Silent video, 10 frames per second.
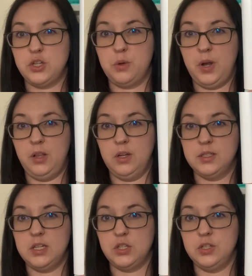quite a lot of
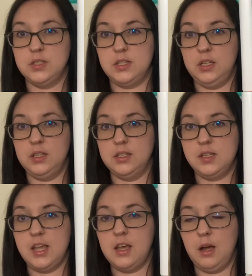stitching still in this
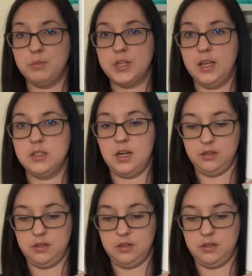teacup to get done.